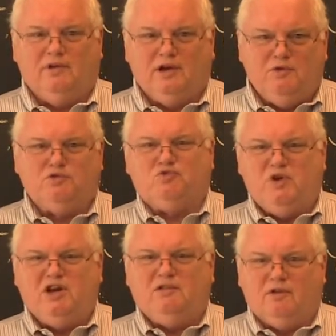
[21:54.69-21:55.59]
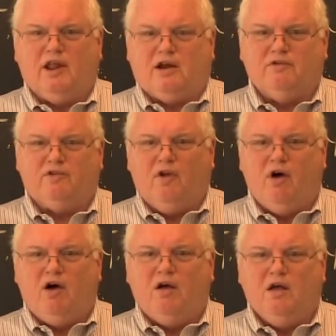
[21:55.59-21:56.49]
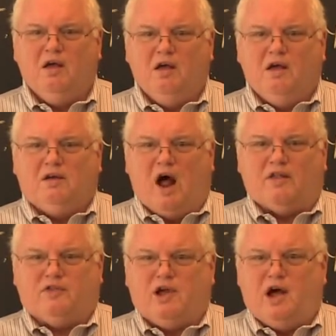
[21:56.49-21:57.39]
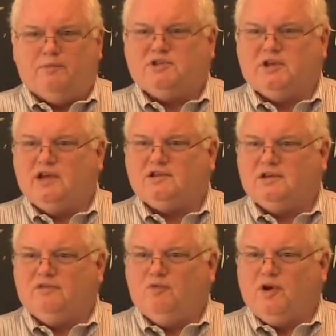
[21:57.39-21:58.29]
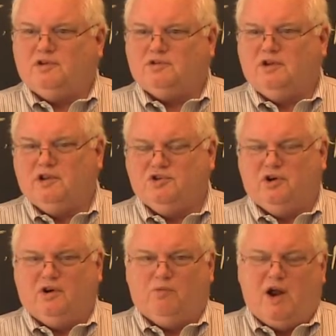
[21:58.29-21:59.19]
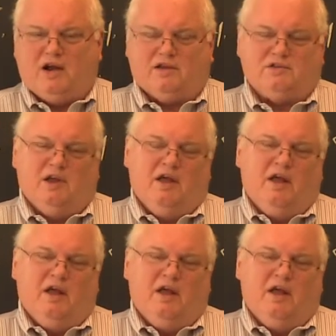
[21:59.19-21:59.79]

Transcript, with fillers: And he was reading the letter of the law, not the common sense of what's good engineering practice.